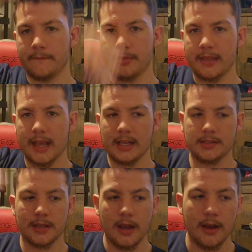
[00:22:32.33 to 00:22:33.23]

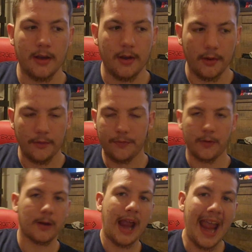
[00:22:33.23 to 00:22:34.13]
things
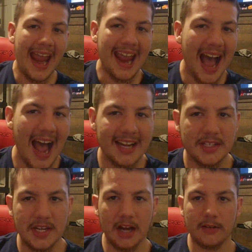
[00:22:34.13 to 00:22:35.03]
for
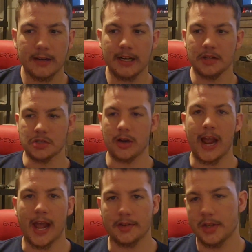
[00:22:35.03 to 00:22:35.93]
AI-generated
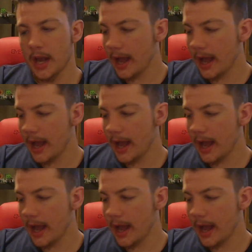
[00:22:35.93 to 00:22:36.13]
trash.